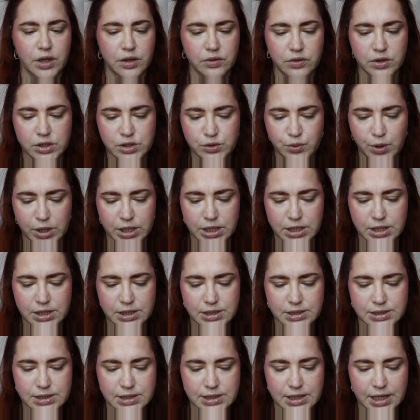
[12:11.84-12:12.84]
This one
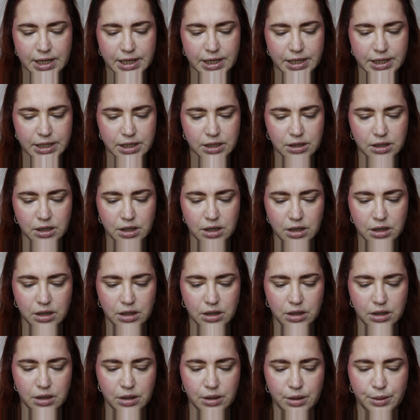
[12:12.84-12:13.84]
is like
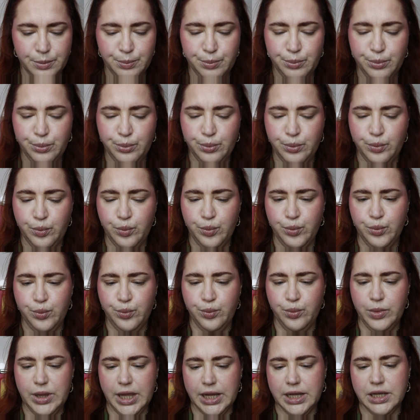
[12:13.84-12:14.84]
a
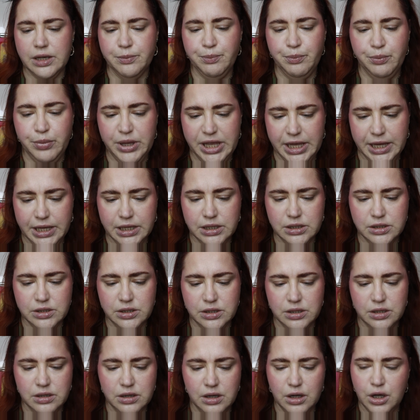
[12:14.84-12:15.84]

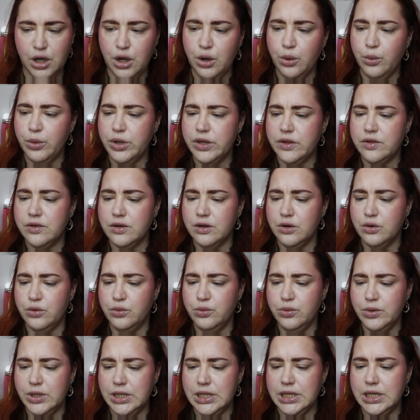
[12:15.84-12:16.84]
pink with a
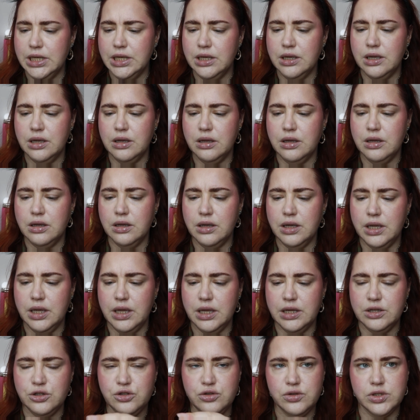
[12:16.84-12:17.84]
really
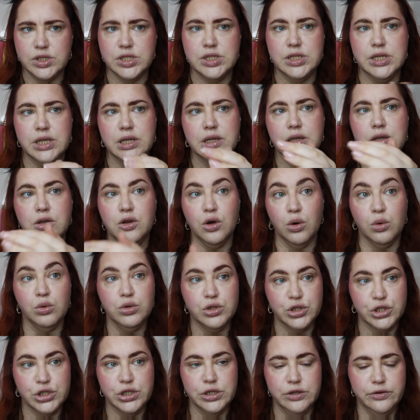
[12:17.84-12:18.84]
interesting
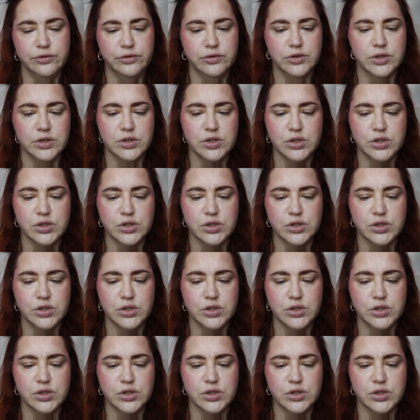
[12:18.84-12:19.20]
gold shift.